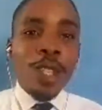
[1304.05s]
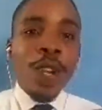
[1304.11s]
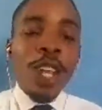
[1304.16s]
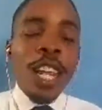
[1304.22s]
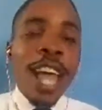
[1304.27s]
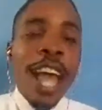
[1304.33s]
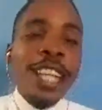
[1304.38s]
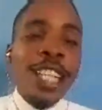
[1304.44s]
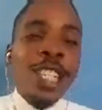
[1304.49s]
to
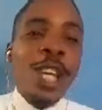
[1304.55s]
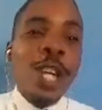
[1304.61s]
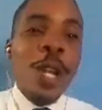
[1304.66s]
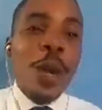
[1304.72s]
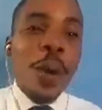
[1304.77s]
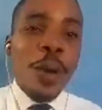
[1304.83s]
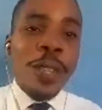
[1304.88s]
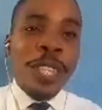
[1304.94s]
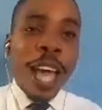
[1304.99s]
let you
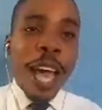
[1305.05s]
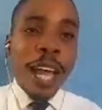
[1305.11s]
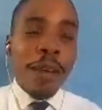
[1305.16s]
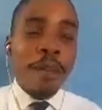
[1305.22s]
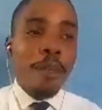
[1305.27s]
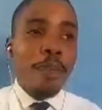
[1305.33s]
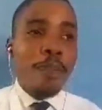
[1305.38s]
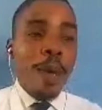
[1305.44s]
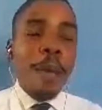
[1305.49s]
know
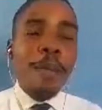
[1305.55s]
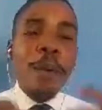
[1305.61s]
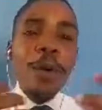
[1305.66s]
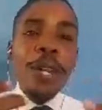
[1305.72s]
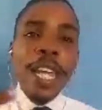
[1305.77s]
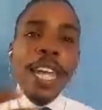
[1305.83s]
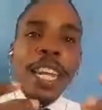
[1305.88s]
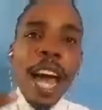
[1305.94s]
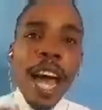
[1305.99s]
that people
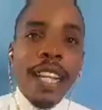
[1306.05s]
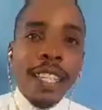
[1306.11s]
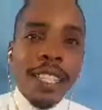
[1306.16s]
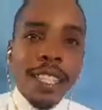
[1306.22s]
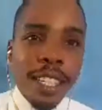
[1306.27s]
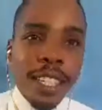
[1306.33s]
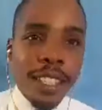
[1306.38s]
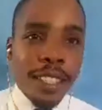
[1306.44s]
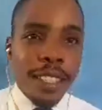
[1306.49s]
need
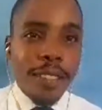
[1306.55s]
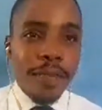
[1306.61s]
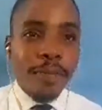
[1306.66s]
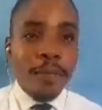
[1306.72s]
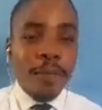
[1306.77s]
answers.